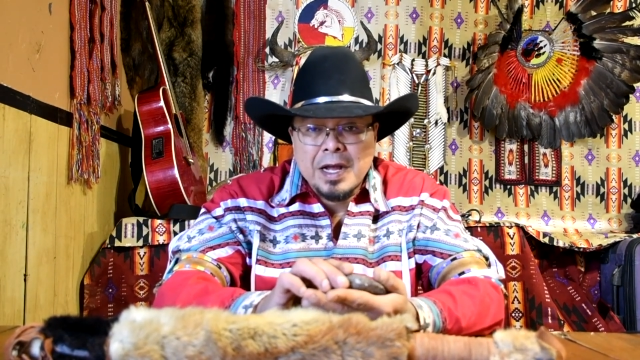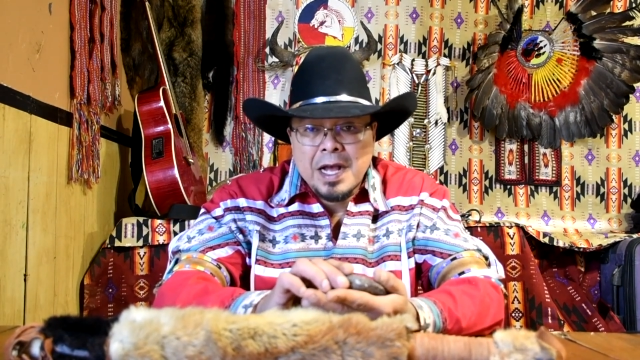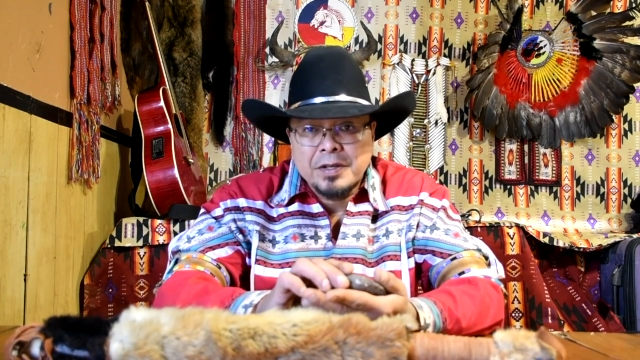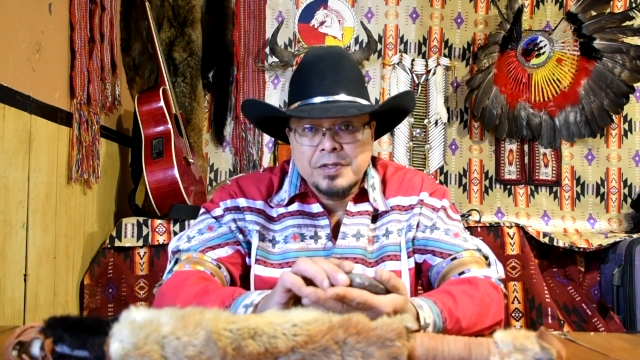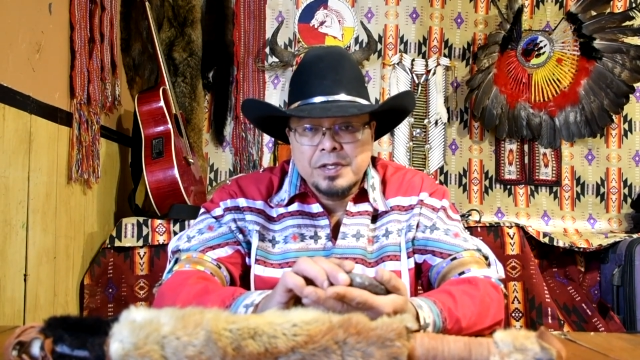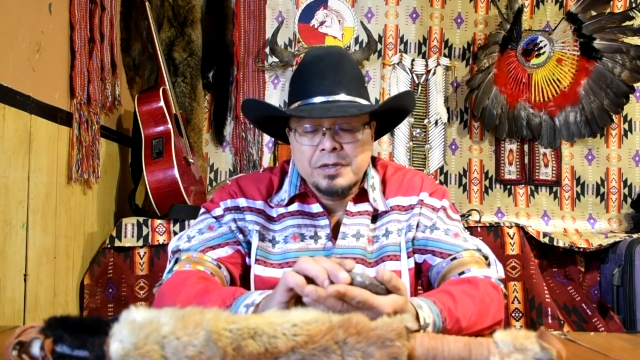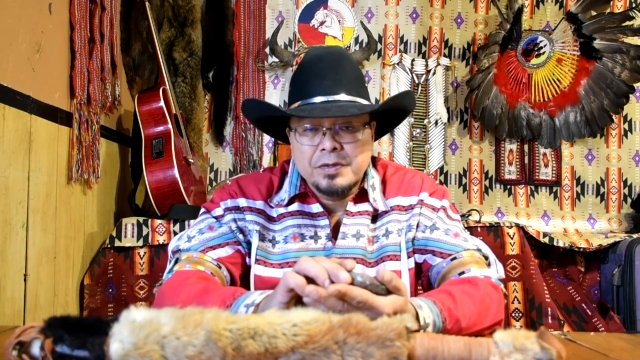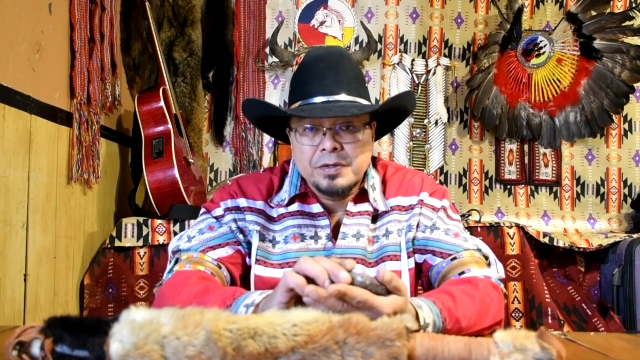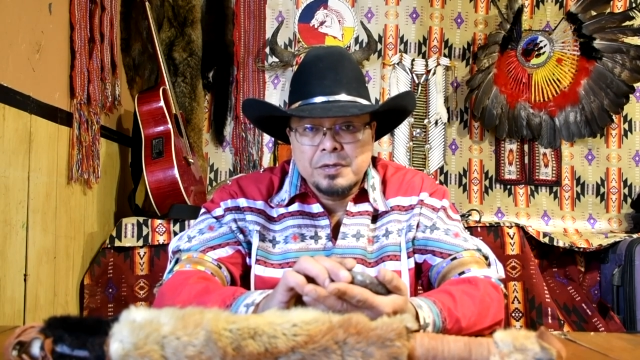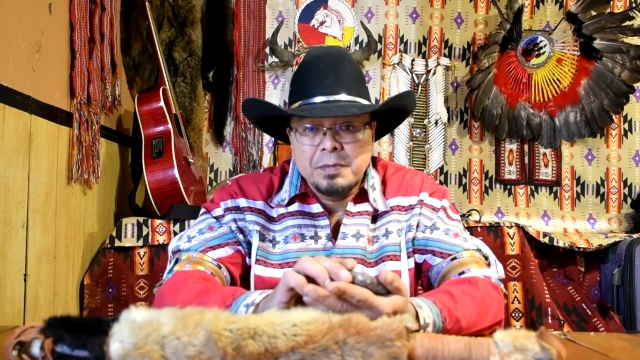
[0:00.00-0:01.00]
actions
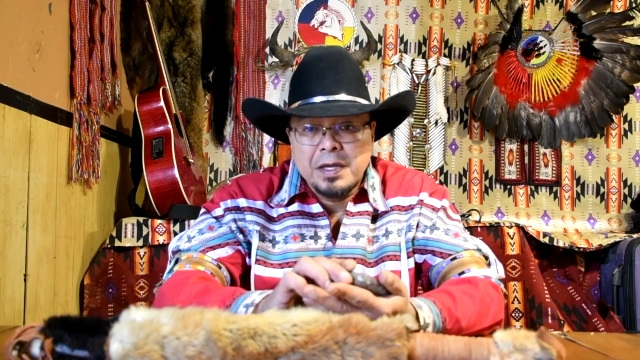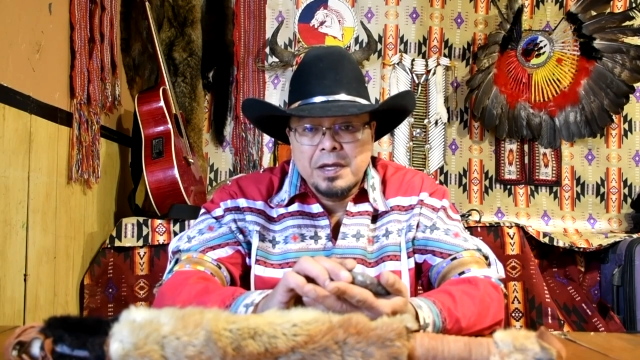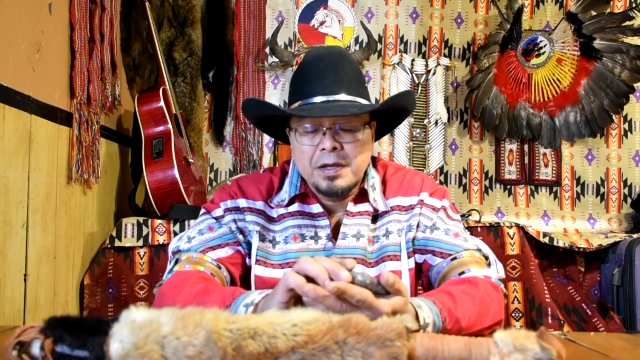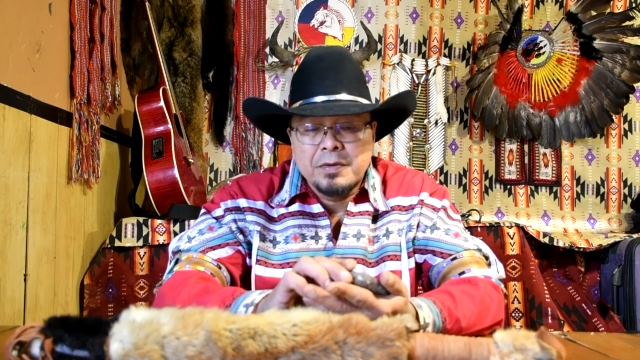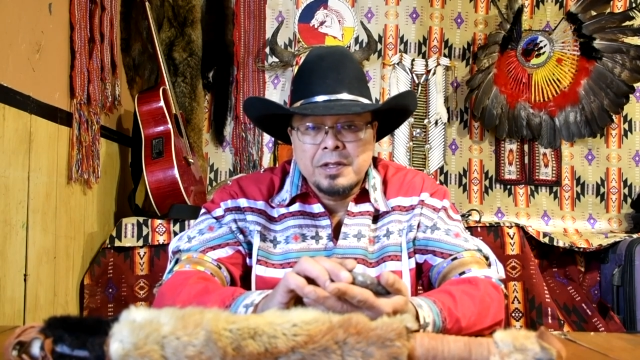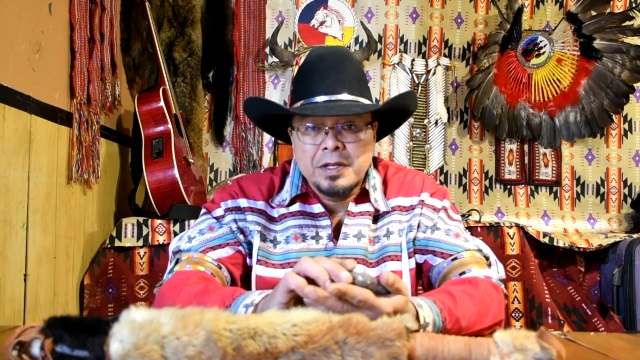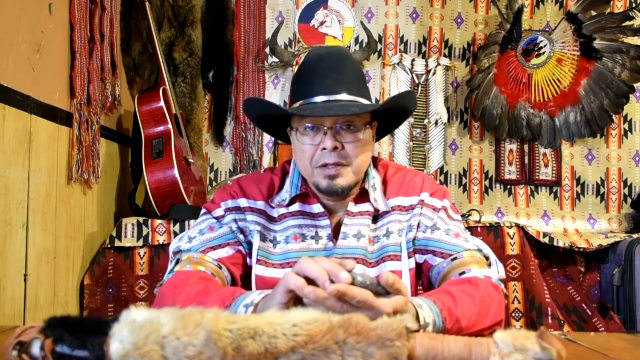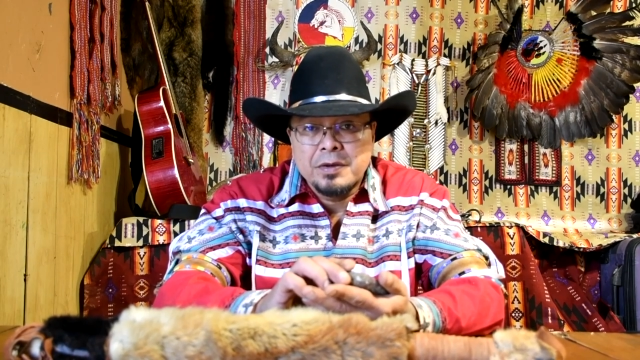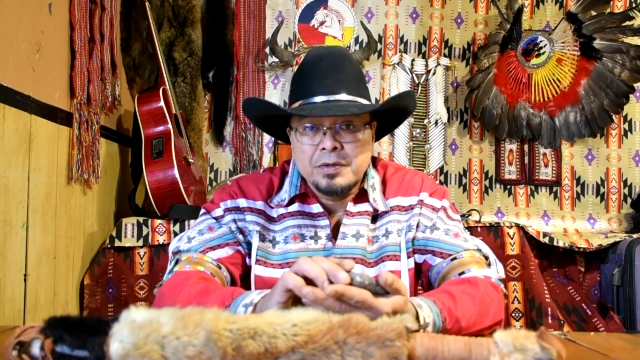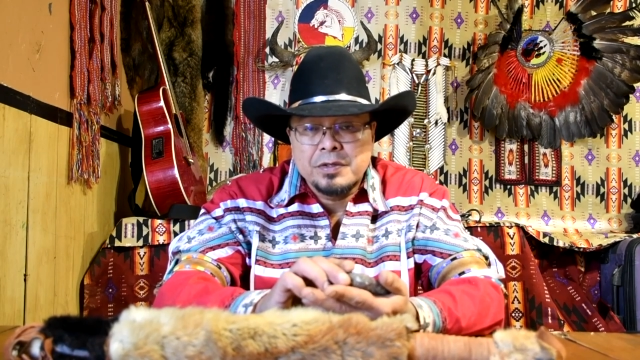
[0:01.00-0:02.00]
or speaking within
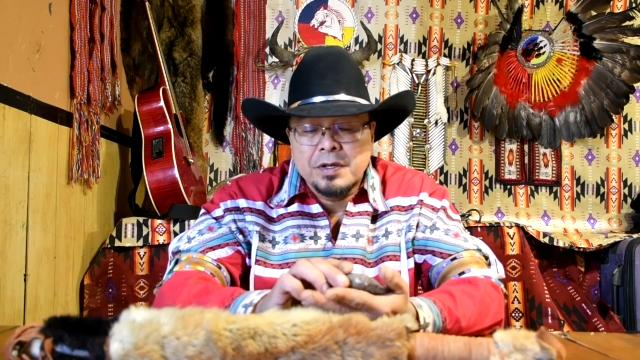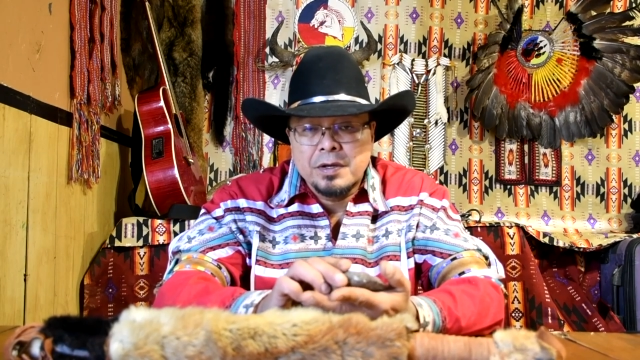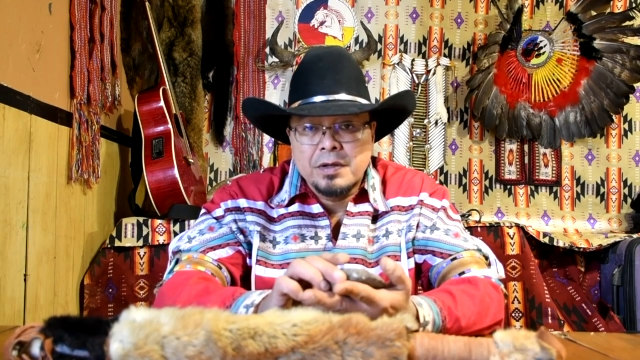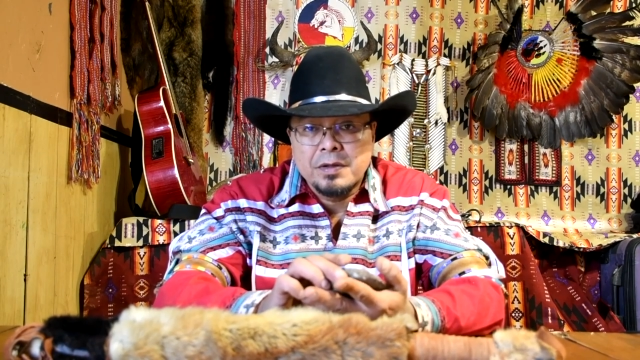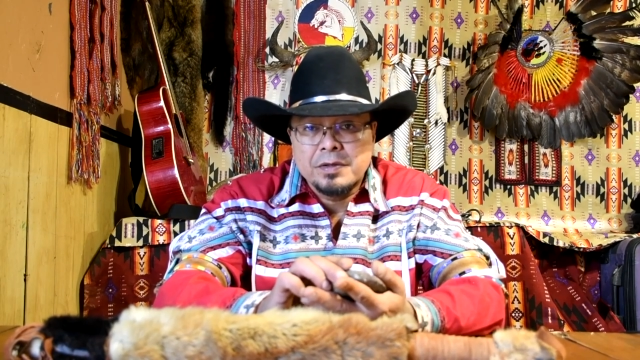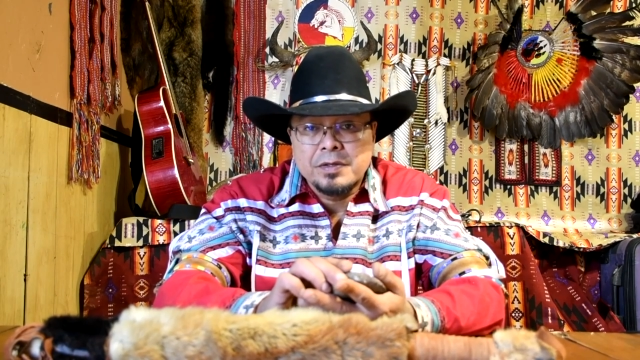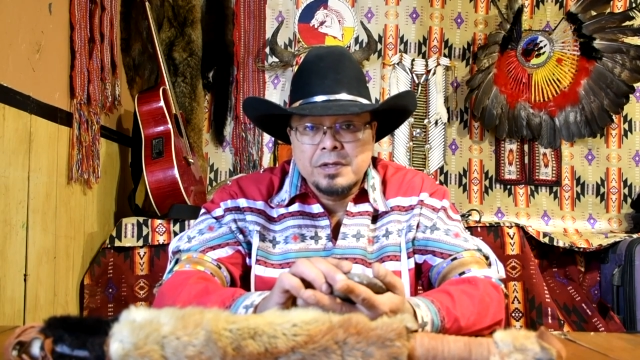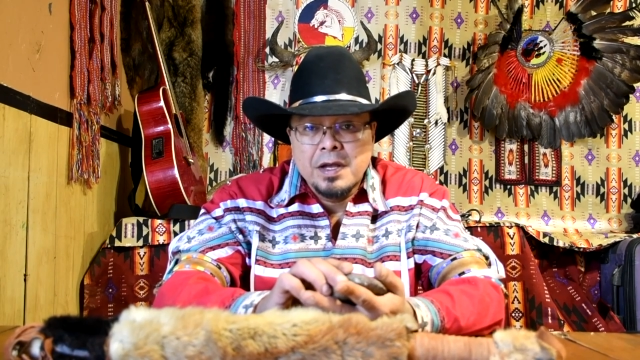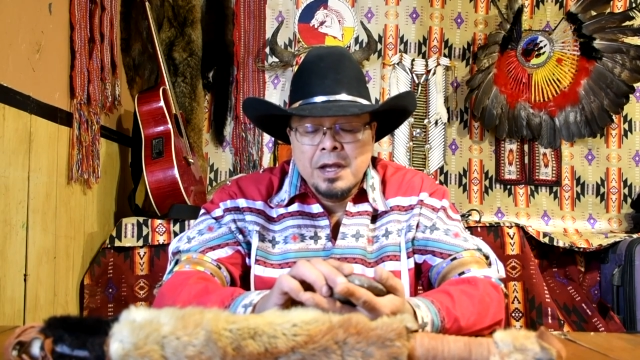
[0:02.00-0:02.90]
those circles